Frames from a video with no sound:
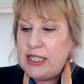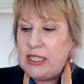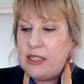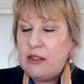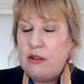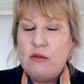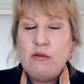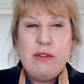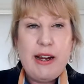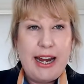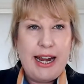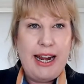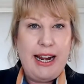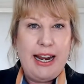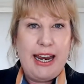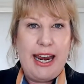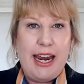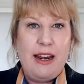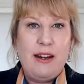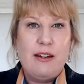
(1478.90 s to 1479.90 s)

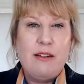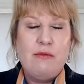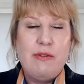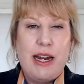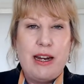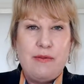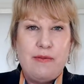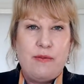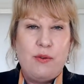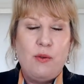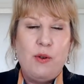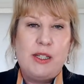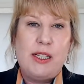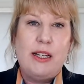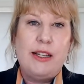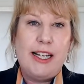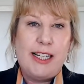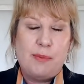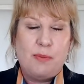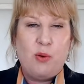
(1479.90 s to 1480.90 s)
really reinforce
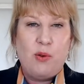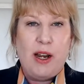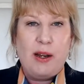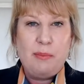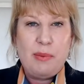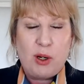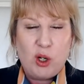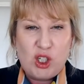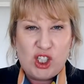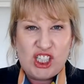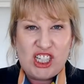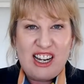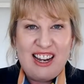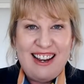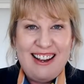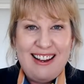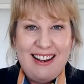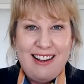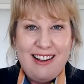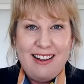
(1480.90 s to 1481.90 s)
at this point, because
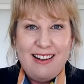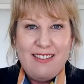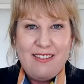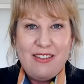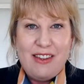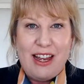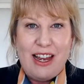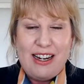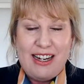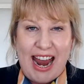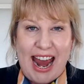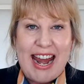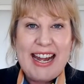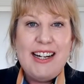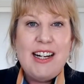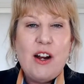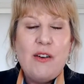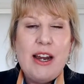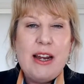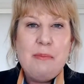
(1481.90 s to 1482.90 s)

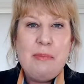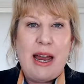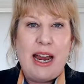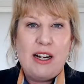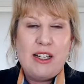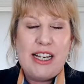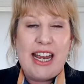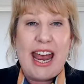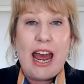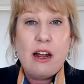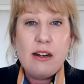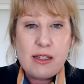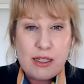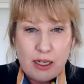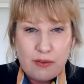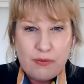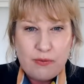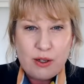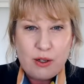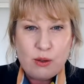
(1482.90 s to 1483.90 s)
again, going back to how
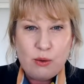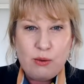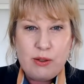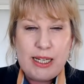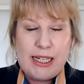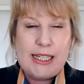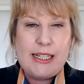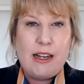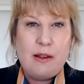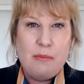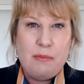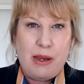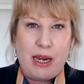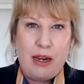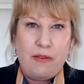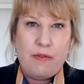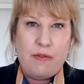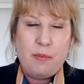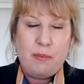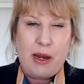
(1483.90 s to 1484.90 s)
difficult this can
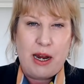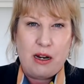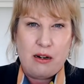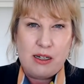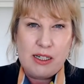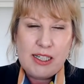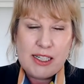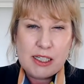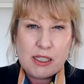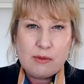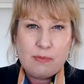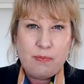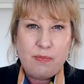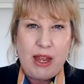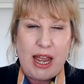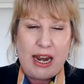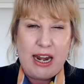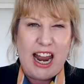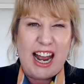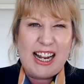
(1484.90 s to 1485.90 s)
be for parents,
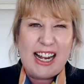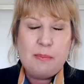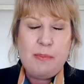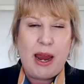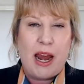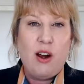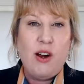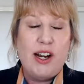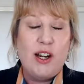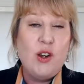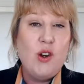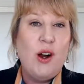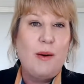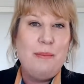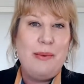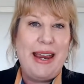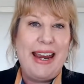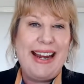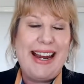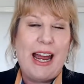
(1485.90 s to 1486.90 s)
and as a parent, not
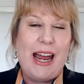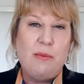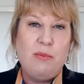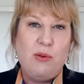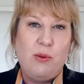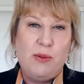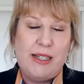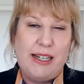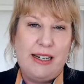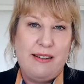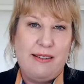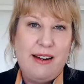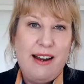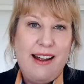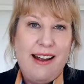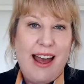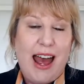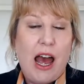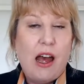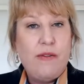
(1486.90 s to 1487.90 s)
being able to
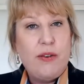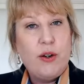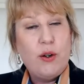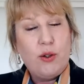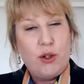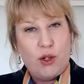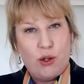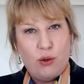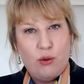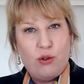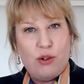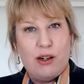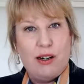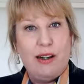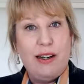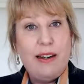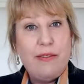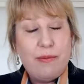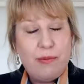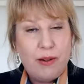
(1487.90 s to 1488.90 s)
have your children
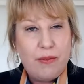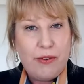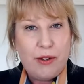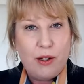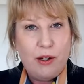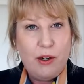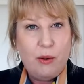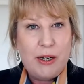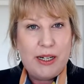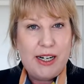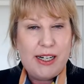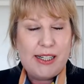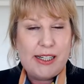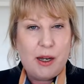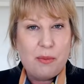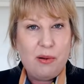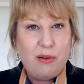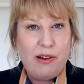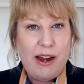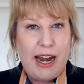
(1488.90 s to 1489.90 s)
live with you when you
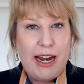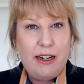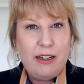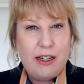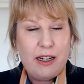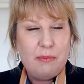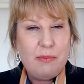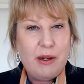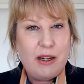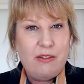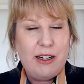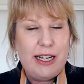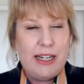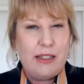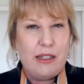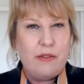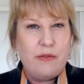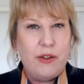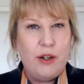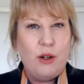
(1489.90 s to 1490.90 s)
separate can be really
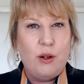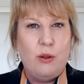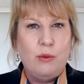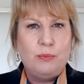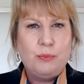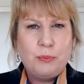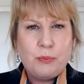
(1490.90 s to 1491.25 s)
difficult.